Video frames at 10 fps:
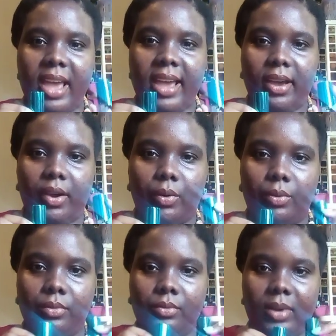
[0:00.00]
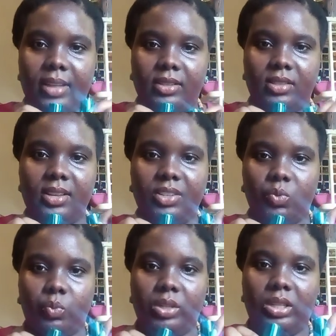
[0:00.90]
wow, the sun is really
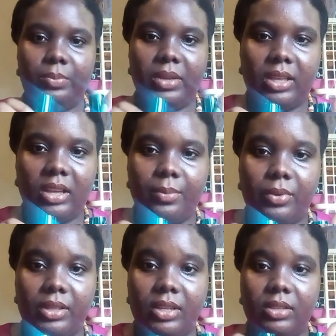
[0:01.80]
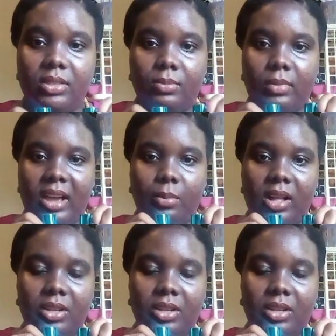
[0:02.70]
picking up on these. My apologies.